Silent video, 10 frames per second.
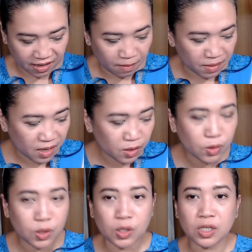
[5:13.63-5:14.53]
I'm not so
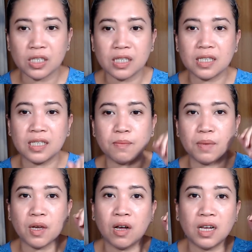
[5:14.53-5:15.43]
sure, is it
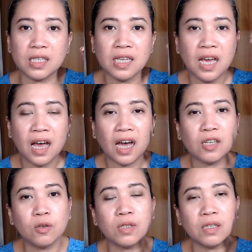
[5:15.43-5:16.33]
because I
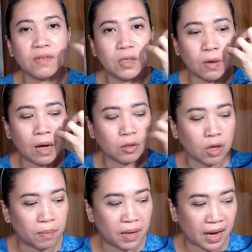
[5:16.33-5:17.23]
don't even know how to
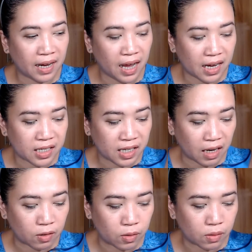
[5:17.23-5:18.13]
apply
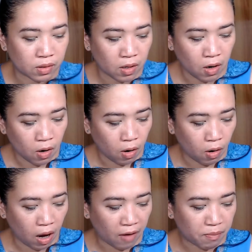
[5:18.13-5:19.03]
eyeshadows,
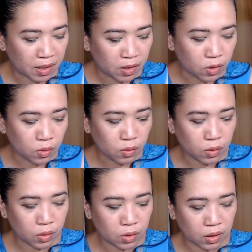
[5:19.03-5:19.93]
or I've been
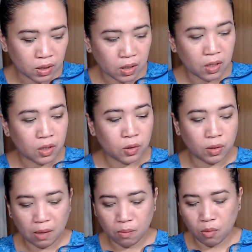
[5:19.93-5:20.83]
used to
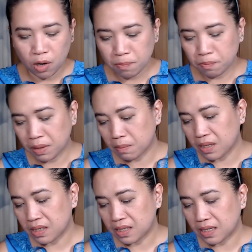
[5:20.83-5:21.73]
like more
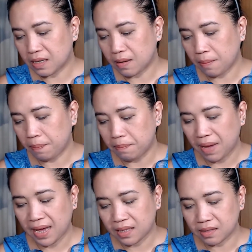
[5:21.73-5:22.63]
pigmented
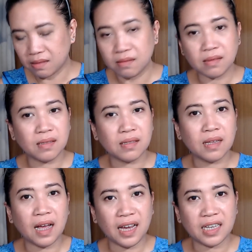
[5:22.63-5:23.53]
matte
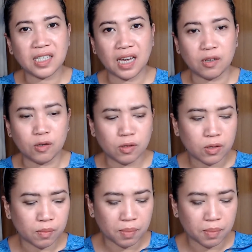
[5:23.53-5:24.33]
eyeshadows.